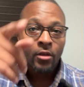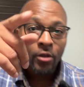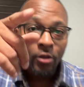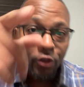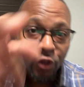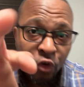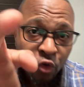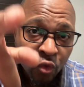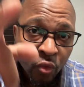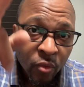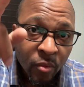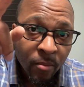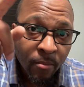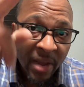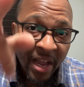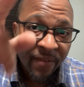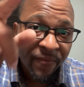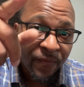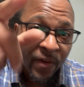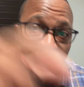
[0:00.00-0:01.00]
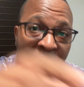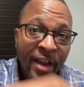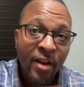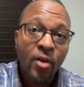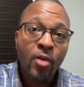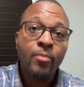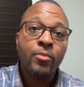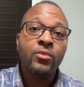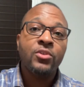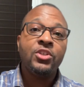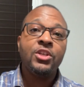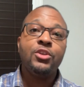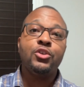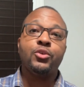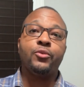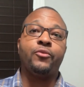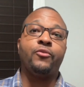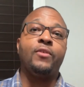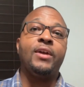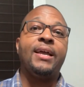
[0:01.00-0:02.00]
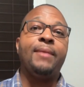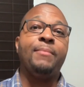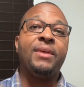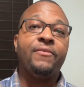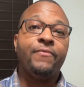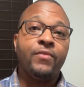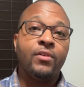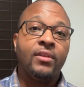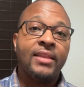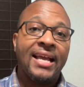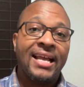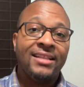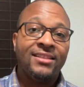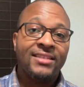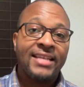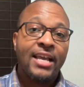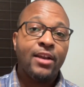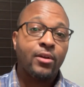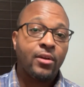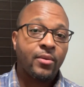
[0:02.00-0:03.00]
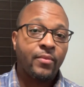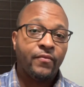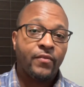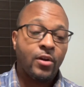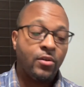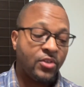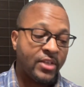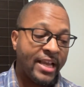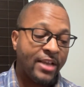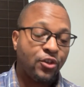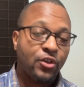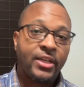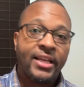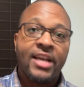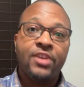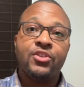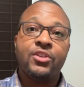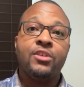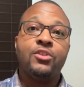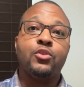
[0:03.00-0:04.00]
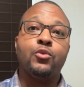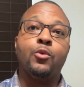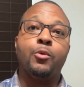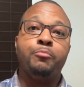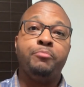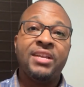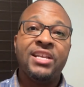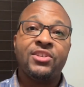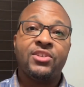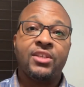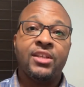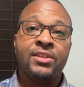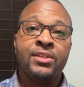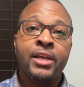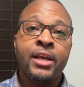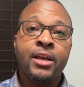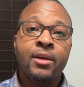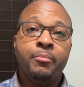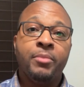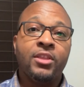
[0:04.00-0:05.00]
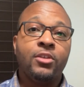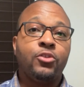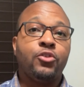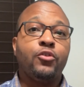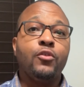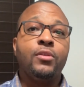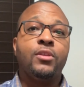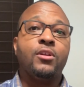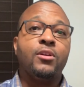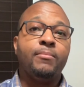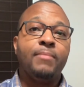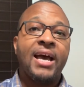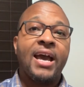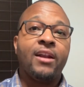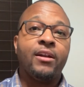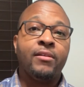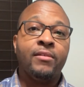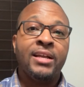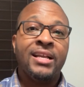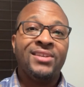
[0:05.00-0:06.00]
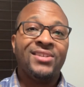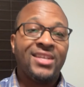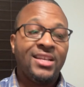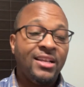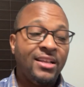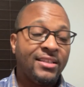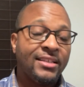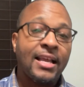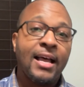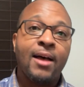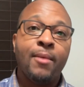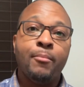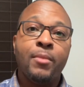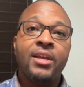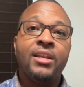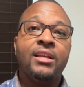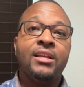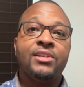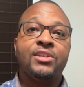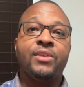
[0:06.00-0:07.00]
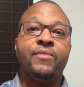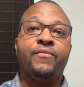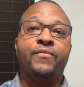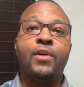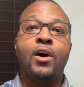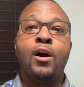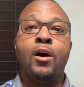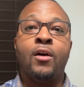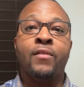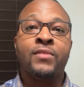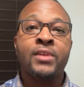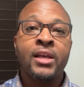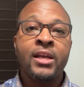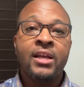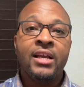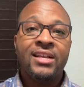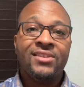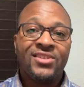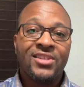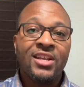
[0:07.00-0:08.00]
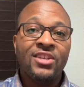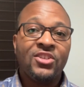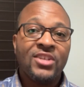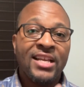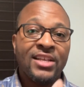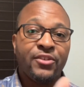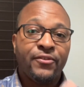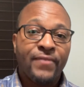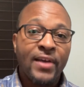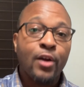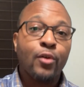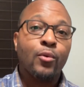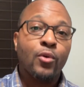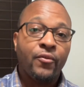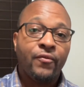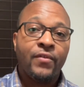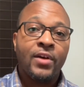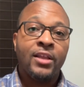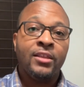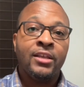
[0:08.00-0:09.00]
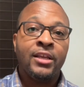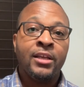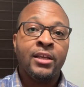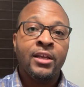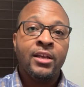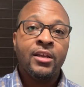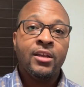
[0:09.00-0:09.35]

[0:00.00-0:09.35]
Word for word: You, my fine, humble teacher friend, may feel that data converts education into a business, but the truth of the matter is, anytime money is involved, such as federal funding,